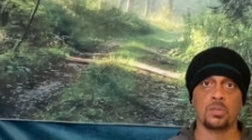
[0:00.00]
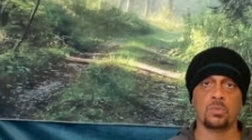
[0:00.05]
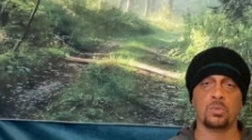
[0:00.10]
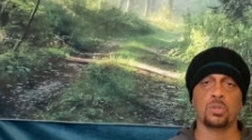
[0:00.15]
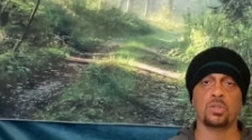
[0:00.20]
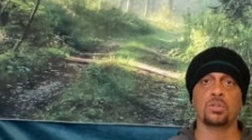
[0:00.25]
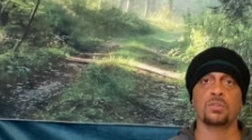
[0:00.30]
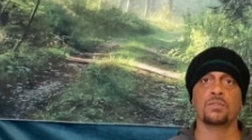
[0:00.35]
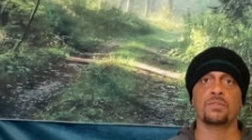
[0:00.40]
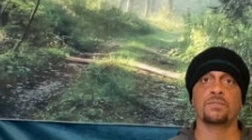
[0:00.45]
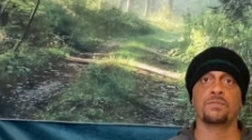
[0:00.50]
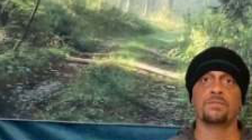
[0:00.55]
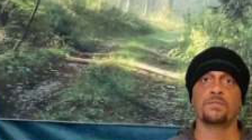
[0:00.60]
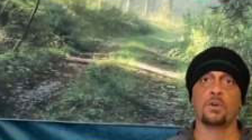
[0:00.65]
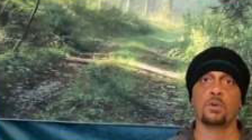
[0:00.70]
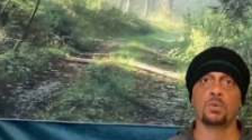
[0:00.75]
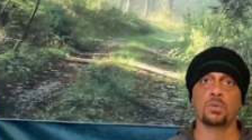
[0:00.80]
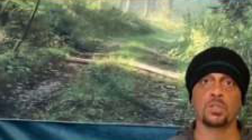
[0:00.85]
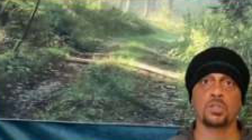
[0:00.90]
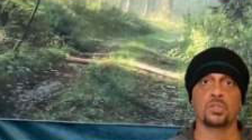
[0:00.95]
we're going to
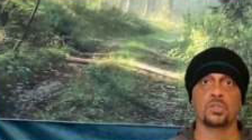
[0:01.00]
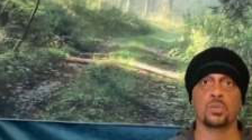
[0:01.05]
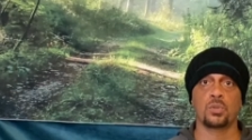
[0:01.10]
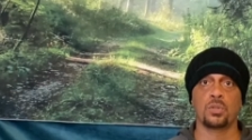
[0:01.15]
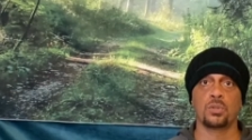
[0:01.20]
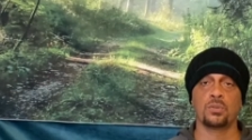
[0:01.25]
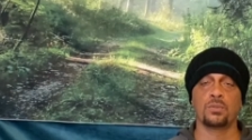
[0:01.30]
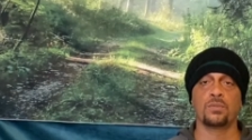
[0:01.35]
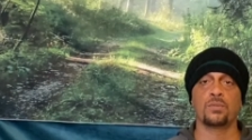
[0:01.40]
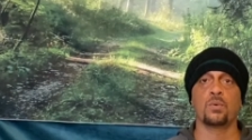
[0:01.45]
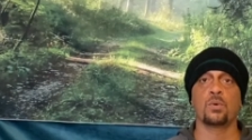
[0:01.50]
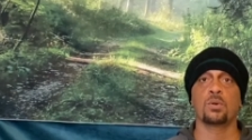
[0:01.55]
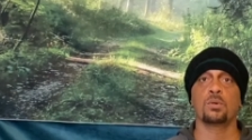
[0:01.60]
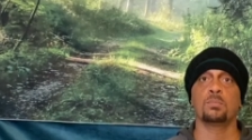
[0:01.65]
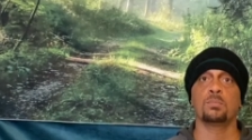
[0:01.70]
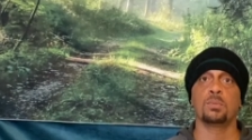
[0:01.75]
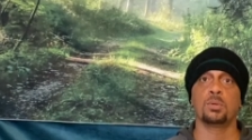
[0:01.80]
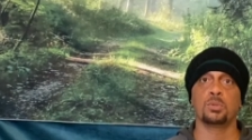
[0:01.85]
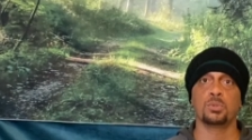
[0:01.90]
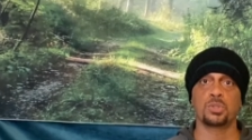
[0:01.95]
focus on the 4
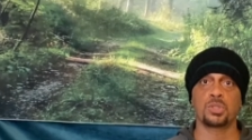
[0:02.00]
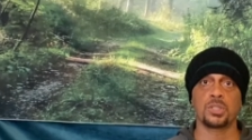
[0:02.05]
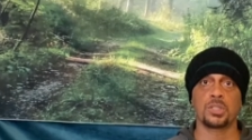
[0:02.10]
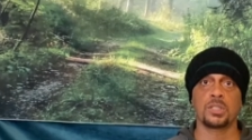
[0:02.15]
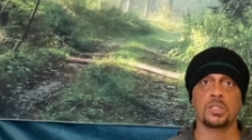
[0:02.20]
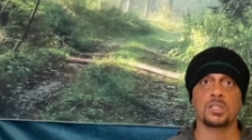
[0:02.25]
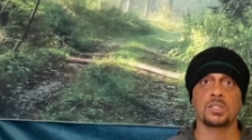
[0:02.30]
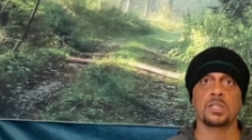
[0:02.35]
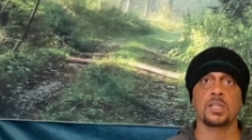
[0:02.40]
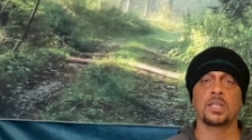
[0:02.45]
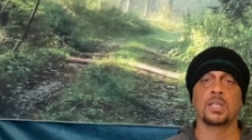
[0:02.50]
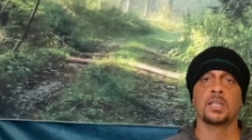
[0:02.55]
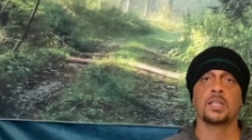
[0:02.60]
emotions